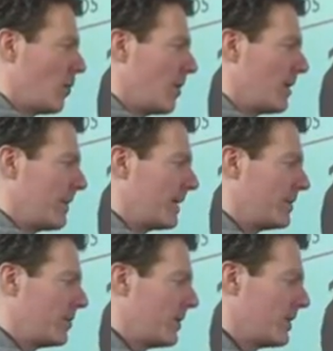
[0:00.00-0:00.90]
what am I
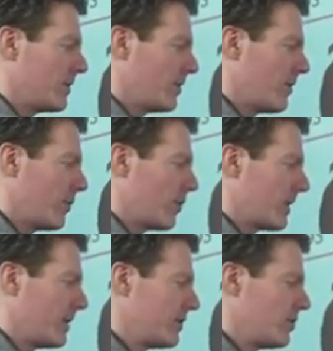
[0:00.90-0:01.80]
doing to
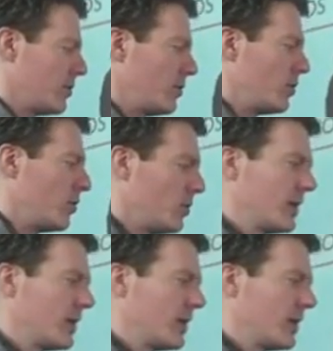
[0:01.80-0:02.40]
42